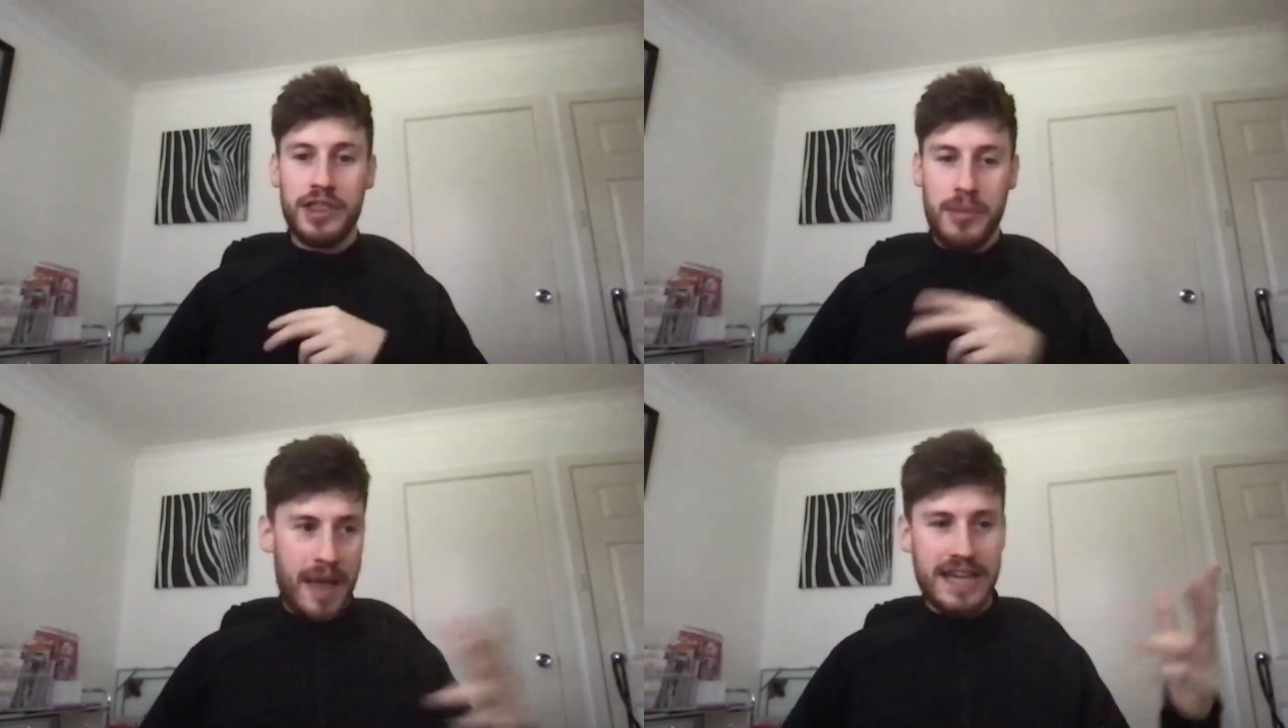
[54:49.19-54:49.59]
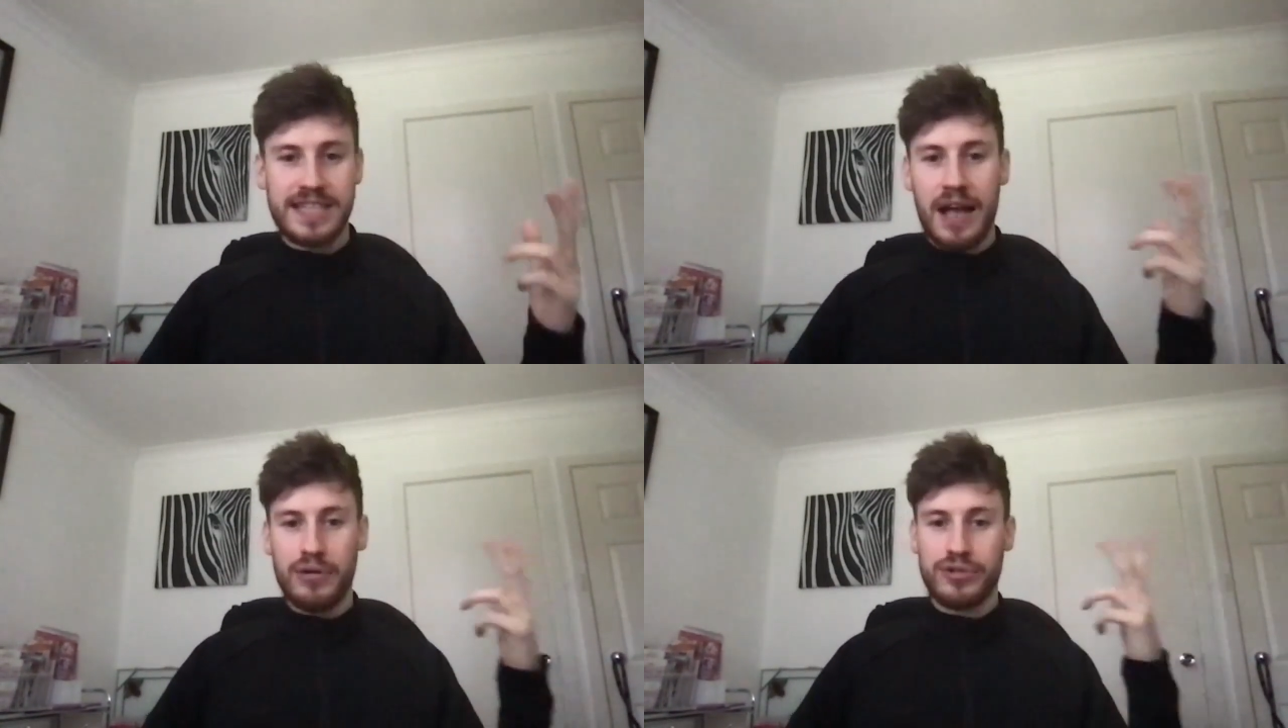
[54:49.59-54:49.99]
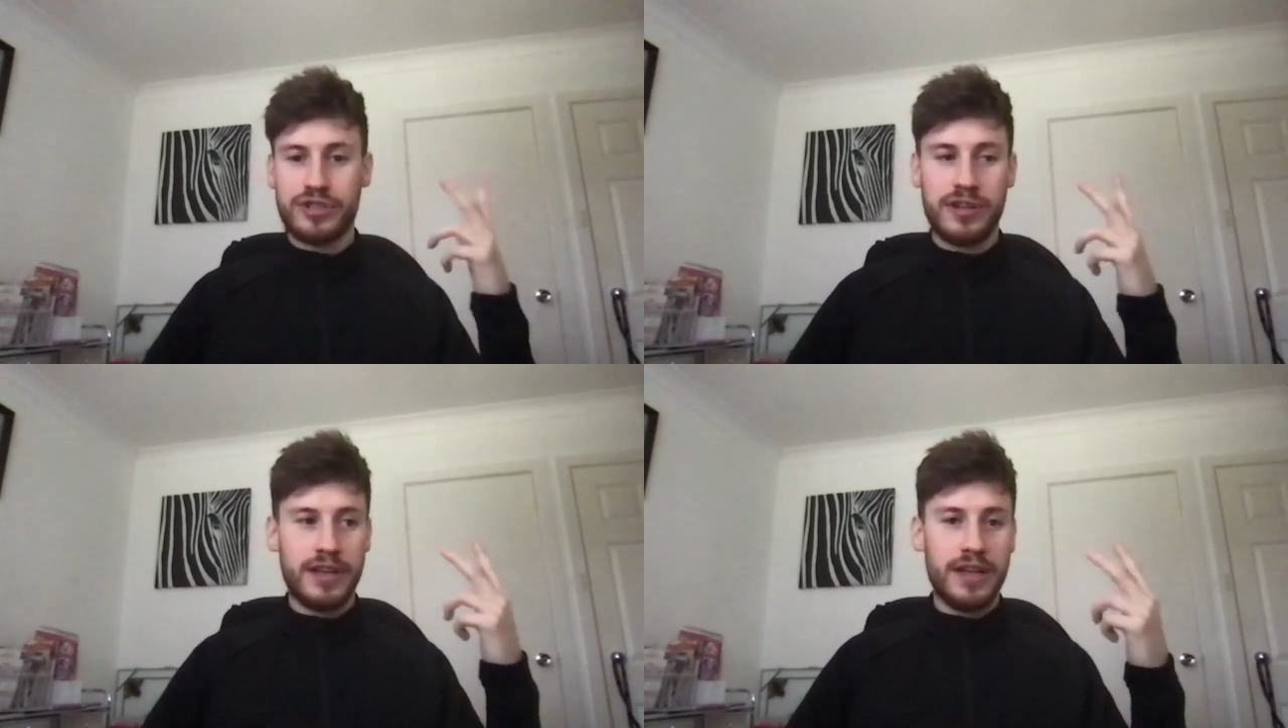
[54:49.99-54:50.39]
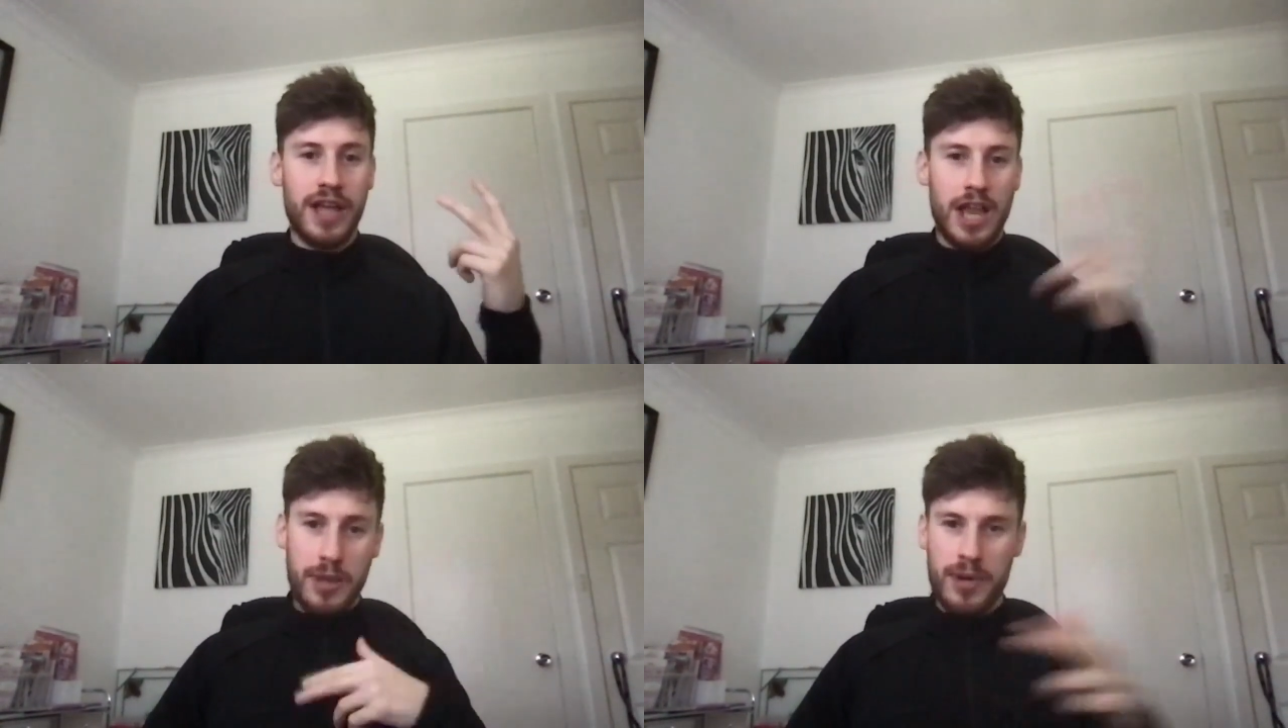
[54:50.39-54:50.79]
the bass house
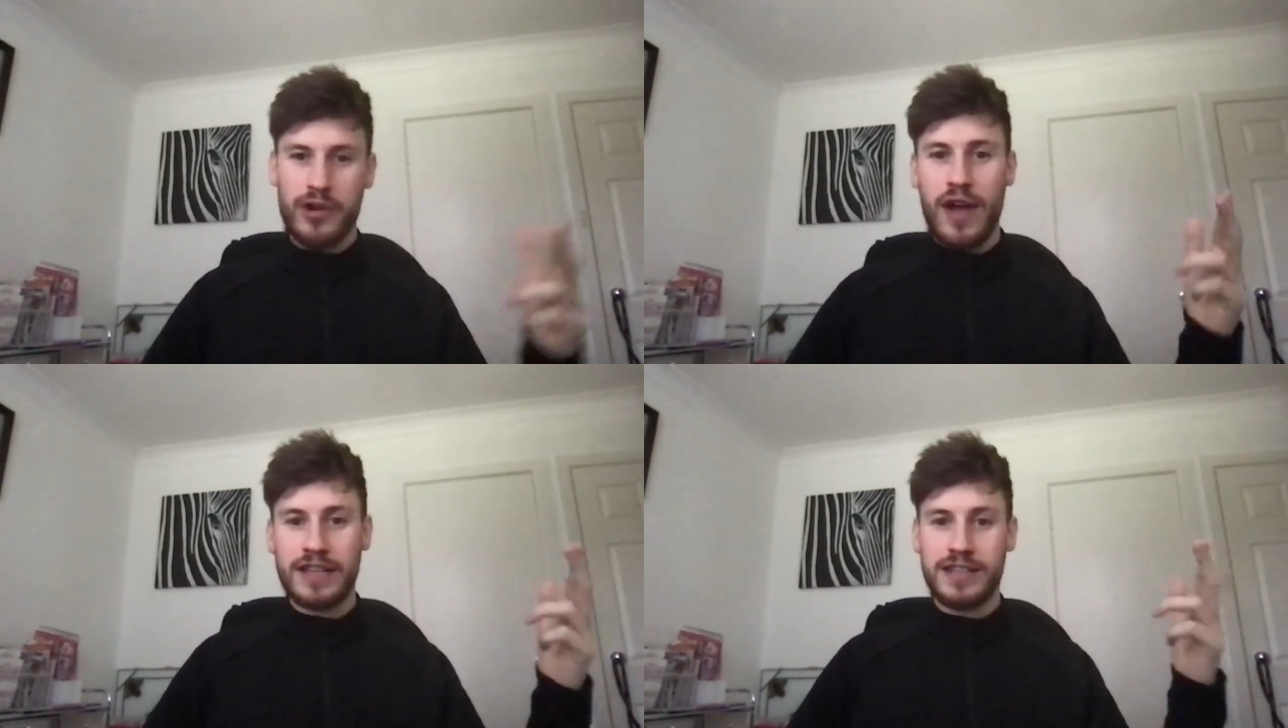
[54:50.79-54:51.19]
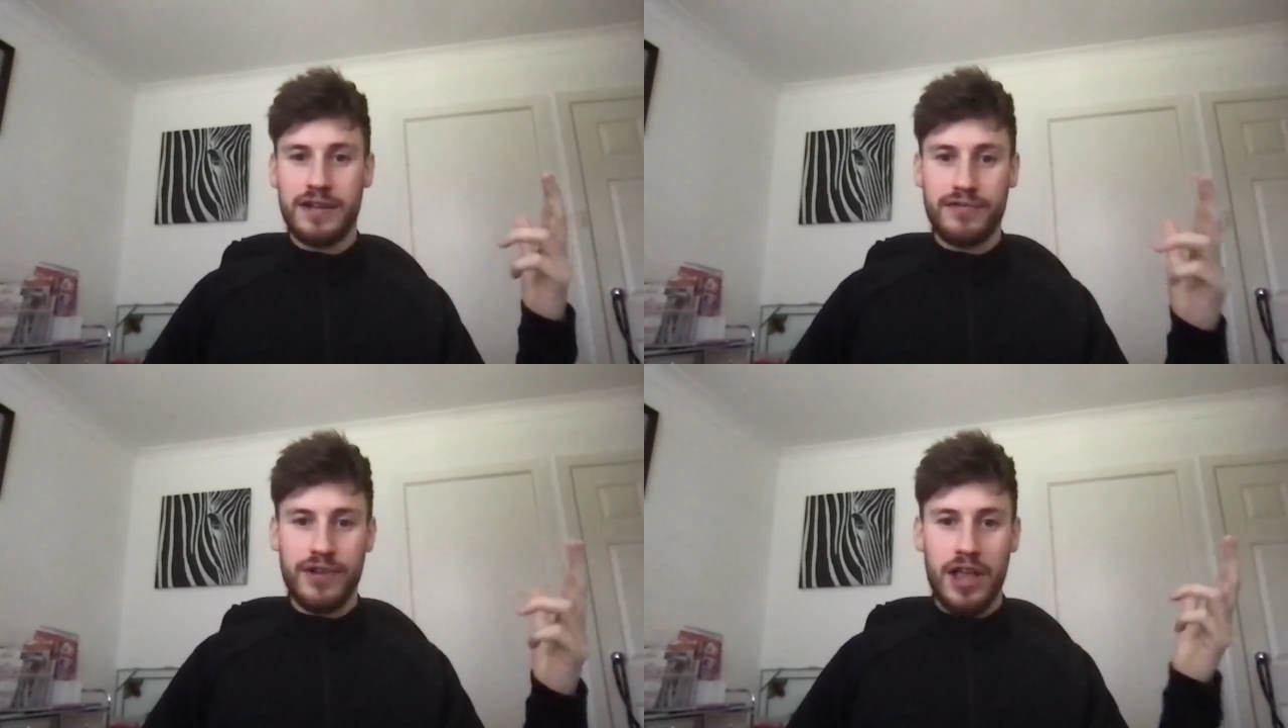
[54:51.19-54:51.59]
and the progressive